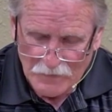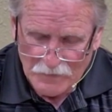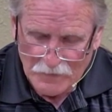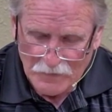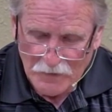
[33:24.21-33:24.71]

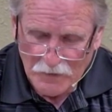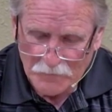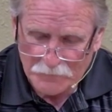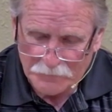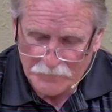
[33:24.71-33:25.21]

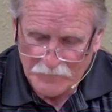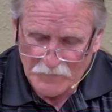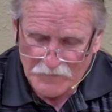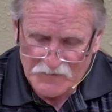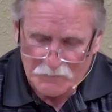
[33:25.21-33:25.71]
um,
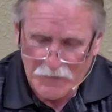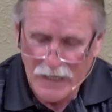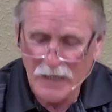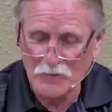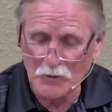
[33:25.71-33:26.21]
this
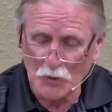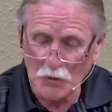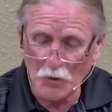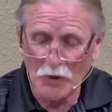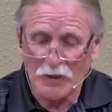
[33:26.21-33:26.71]
man
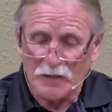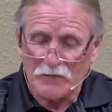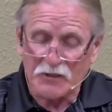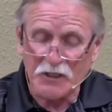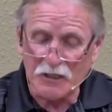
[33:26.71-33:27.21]
who
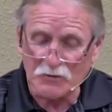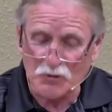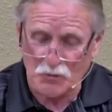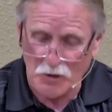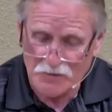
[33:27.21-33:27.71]
the king
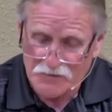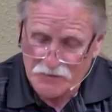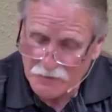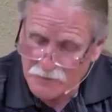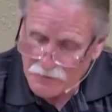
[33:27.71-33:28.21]

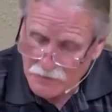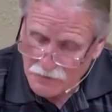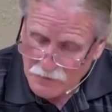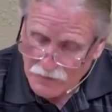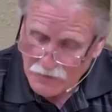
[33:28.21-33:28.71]
trusted
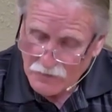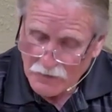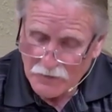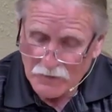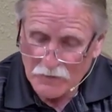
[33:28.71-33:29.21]

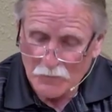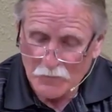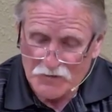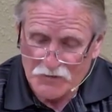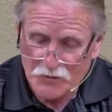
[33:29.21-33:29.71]

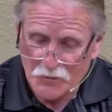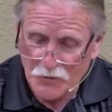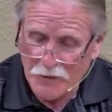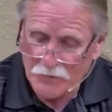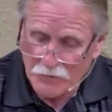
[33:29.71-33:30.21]
was a
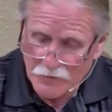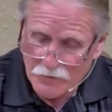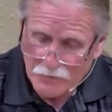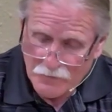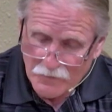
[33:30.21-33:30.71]
traitor
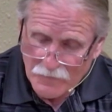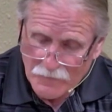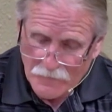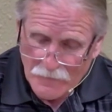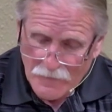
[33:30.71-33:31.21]

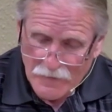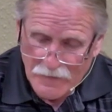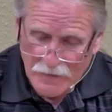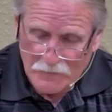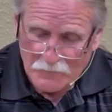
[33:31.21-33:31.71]

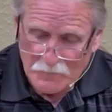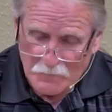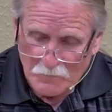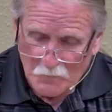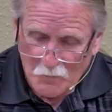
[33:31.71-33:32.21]
and
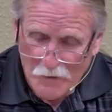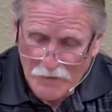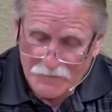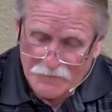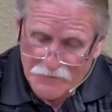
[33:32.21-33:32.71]

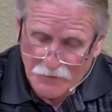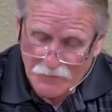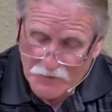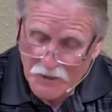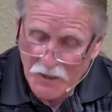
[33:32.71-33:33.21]
waited until
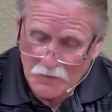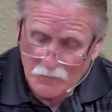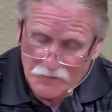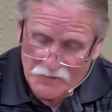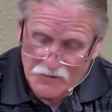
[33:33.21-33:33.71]
the king
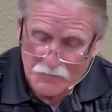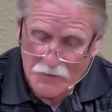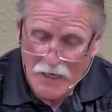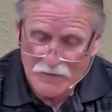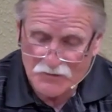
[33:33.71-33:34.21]
was
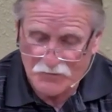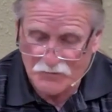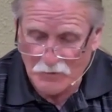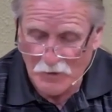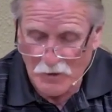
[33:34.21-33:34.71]
smashed
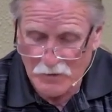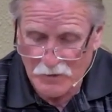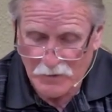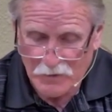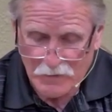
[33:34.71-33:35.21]
drunk.
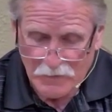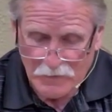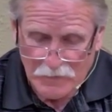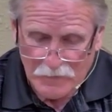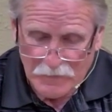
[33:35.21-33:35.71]

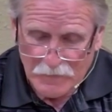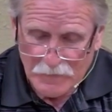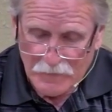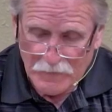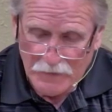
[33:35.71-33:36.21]

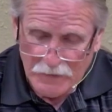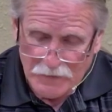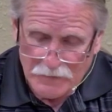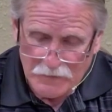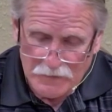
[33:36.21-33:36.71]

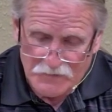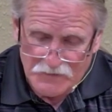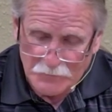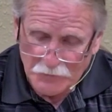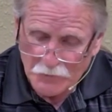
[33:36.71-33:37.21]
And uh,
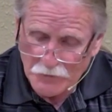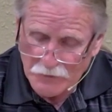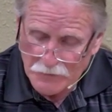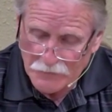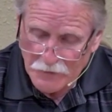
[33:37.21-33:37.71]
Zimri went
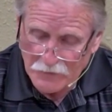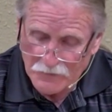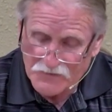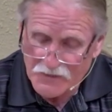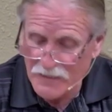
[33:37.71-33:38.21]
in there and
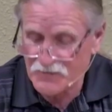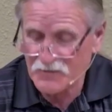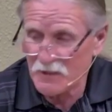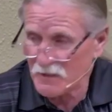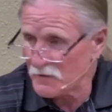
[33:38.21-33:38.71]

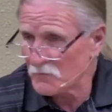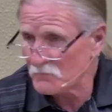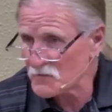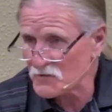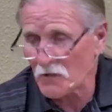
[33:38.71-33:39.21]
assassinated him,
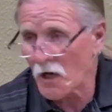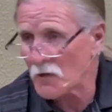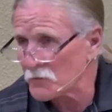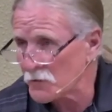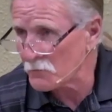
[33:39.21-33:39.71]

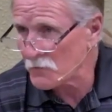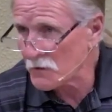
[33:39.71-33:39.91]
slaughtered him.